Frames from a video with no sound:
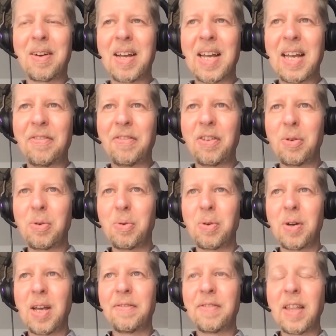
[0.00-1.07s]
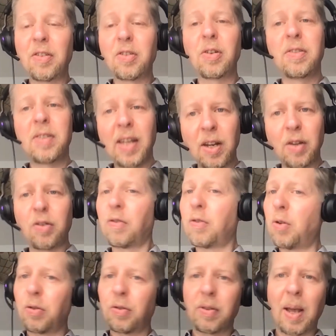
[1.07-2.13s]
if this continues, of
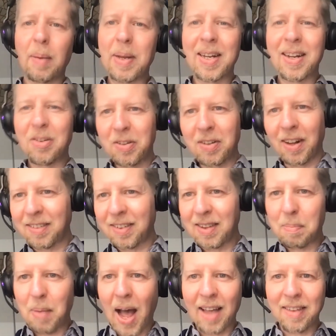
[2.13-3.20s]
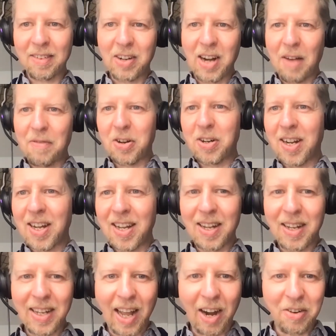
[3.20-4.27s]
course, I mean, results in the past are never
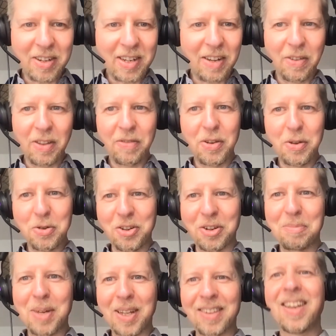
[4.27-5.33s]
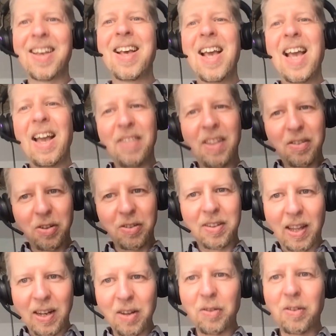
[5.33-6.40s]
a guarantee for the future. But if this
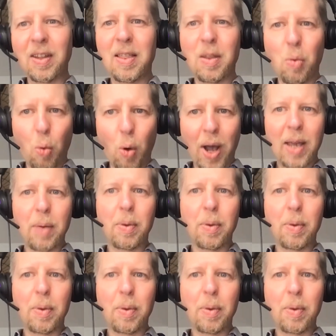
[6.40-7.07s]
continues in the way